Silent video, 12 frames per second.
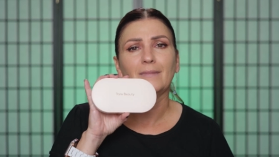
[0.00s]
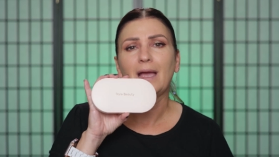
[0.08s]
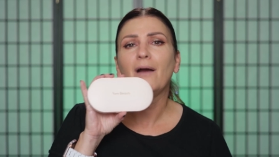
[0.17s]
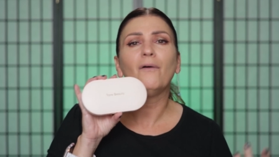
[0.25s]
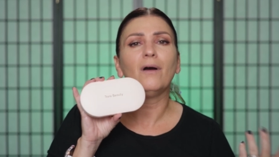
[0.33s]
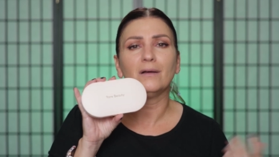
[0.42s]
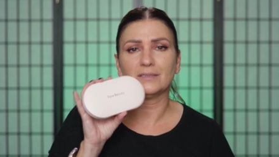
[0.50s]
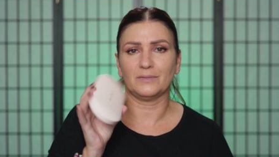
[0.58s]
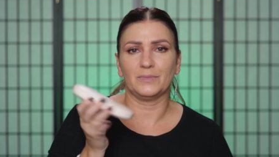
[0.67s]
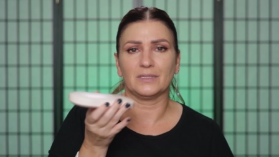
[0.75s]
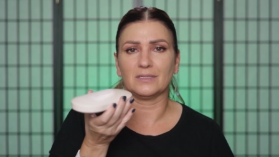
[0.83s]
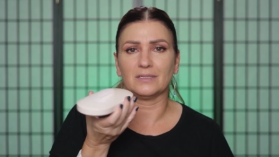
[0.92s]
how
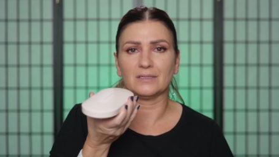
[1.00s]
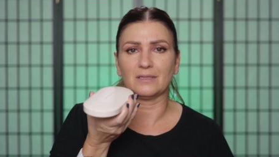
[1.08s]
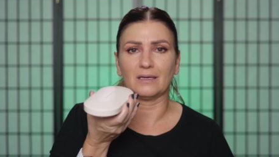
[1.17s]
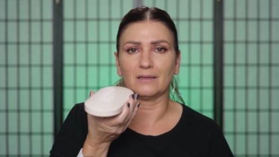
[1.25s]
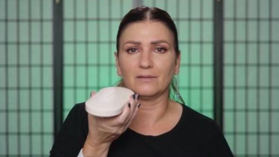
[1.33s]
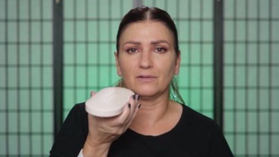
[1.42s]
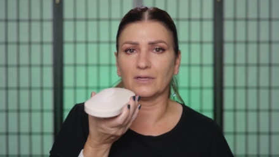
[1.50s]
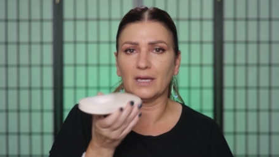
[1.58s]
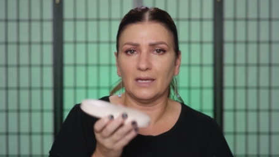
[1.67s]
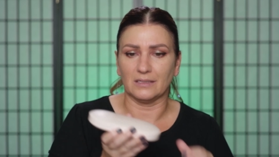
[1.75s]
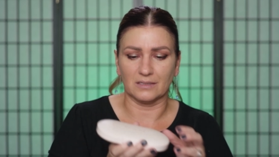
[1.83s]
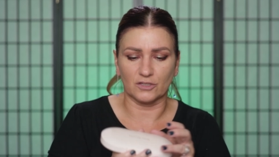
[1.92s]
awesome is this like little
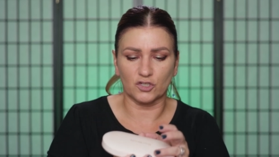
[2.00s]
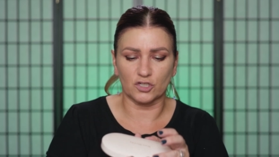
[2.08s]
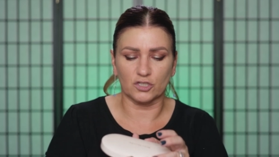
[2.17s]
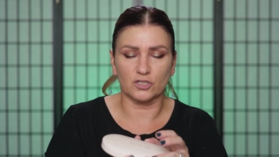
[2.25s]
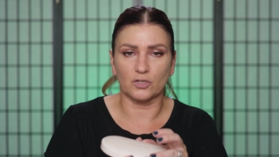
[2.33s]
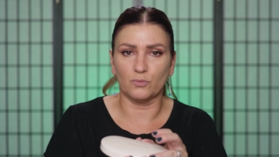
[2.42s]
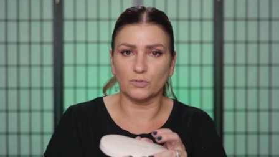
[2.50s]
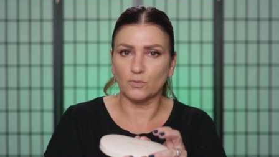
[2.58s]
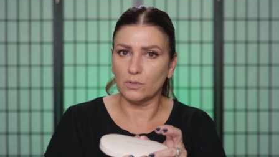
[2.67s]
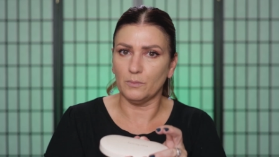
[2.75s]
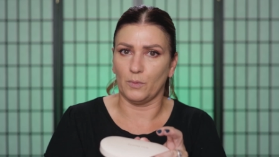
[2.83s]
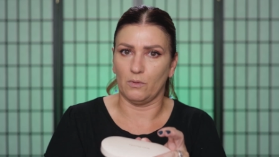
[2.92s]
case? It's just so
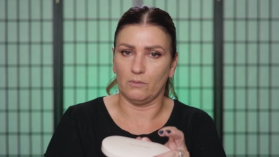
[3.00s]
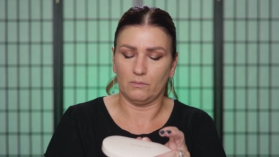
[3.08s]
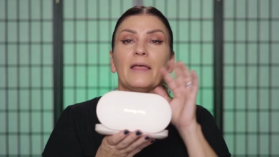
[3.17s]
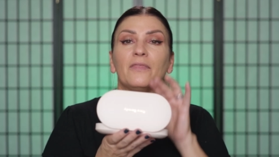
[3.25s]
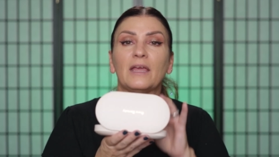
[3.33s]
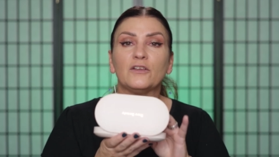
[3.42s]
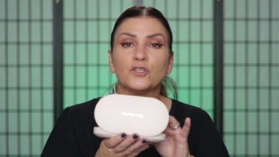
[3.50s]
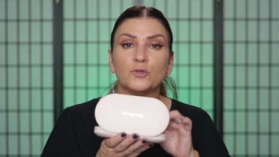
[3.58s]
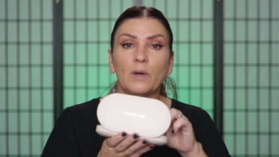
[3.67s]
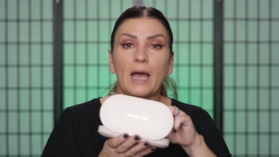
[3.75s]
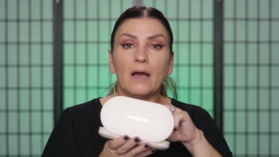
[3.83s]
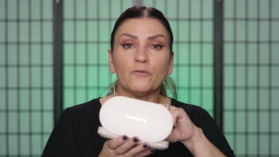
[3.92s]
adorable. They
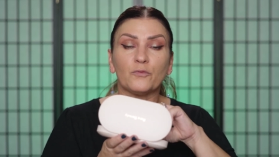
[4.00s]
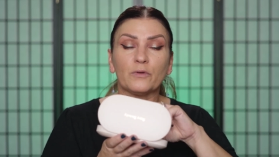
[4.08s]
do have